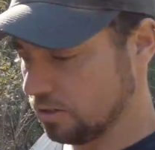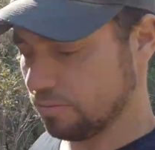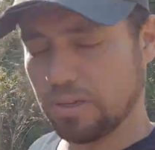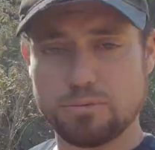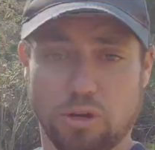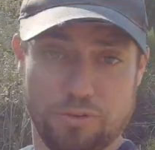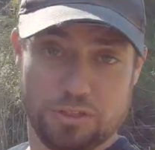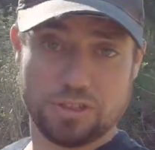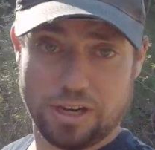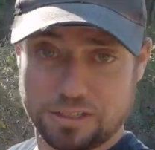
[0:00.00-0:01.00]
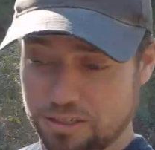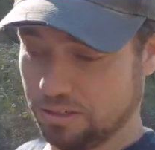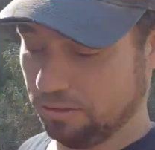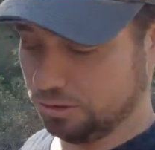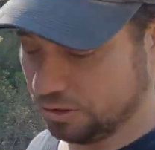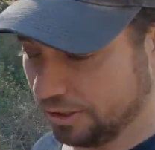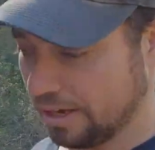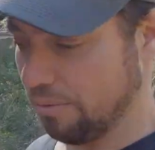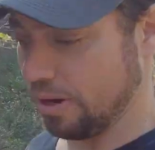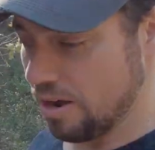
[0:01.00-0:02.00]
sometimes RVing sucks, you should
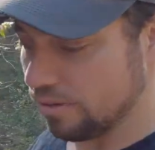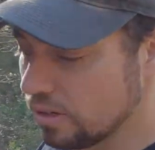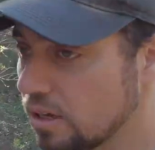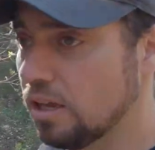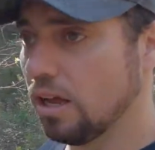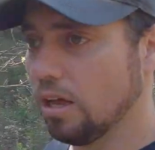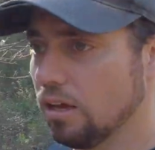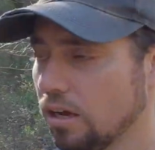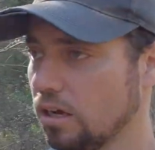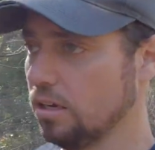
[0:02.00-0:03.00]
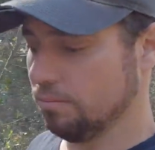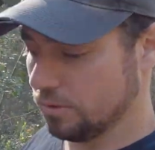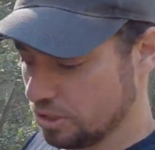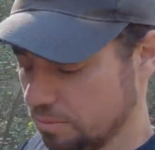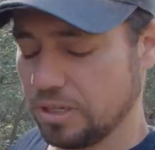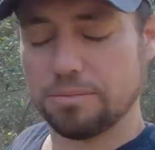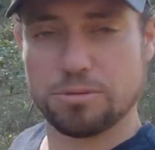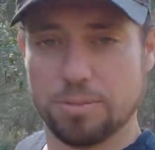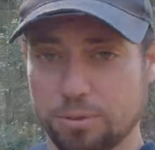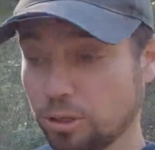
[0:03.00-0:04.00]
check that one out.
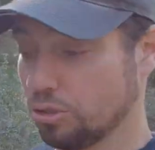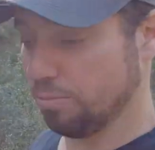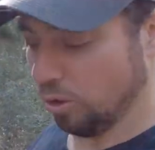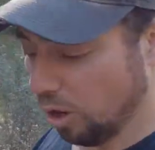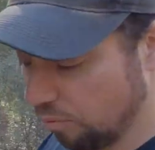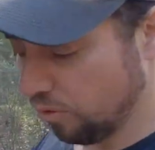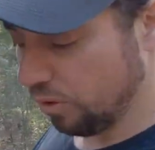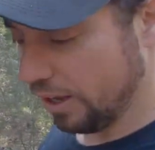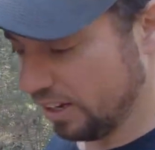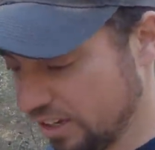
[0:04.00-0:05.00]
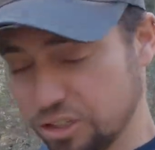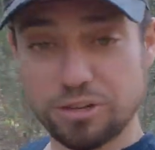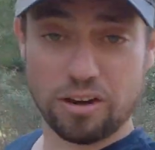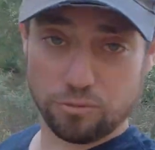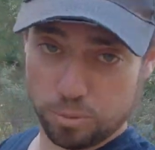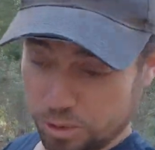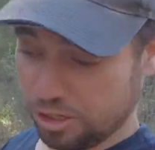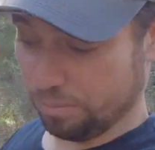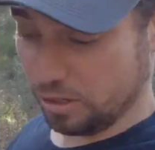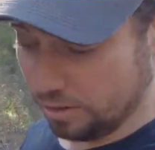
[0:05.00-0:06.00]
Sometimes people are super helpful and get you out of a
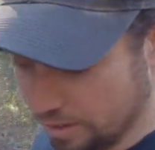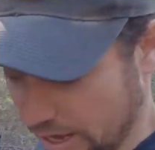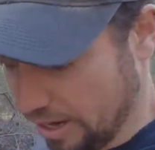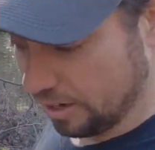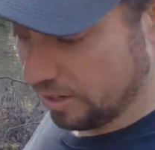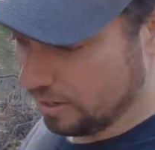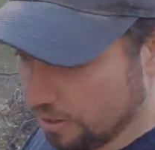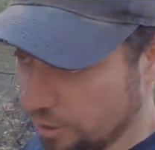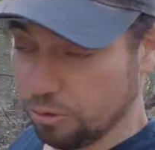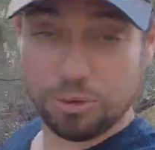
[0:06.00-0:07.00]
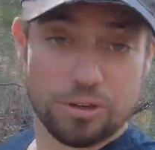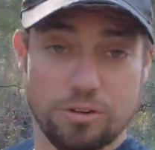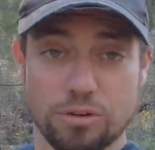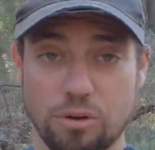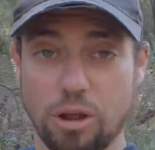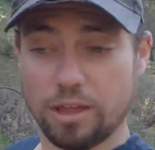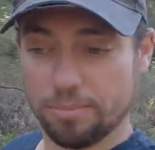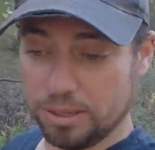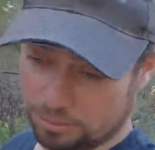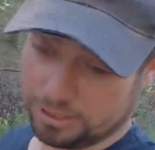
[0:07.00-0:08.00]
predicament that you wouldn't
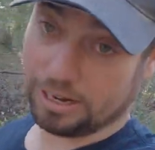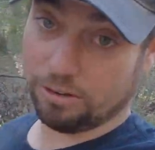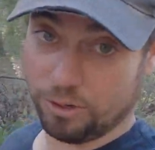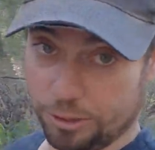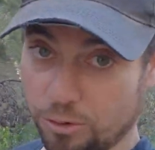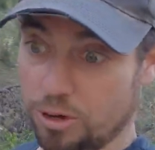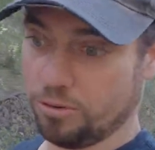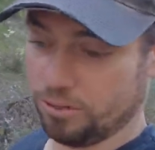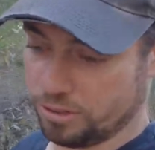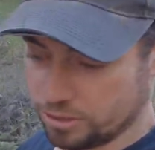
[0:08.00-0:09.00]
be able to get out of on your own.